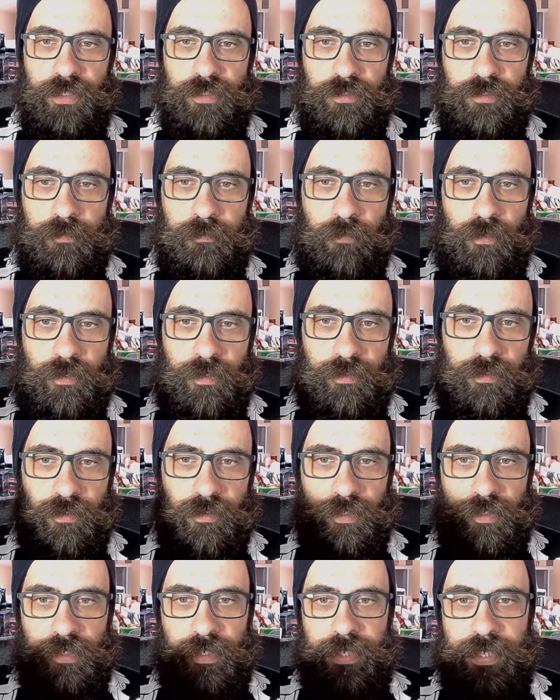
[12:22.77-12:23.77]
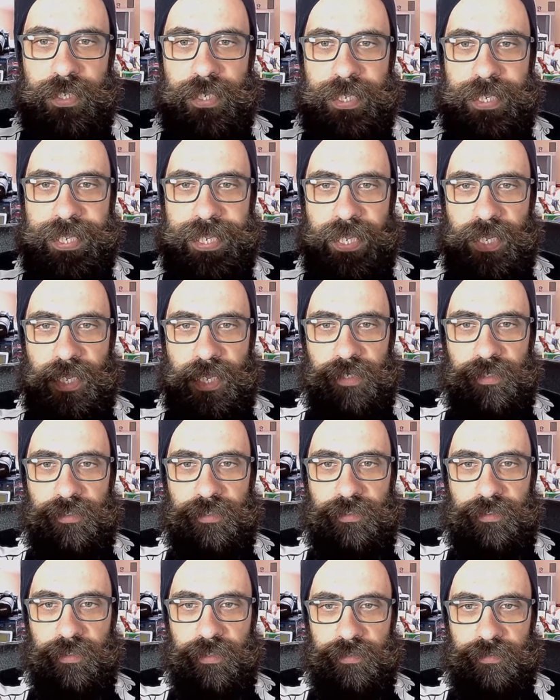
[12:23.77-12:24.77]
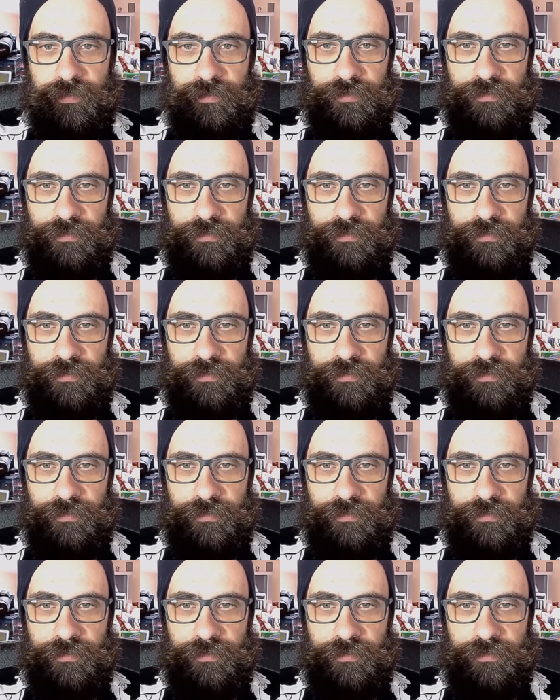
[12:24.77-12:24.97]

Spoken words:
It's small, and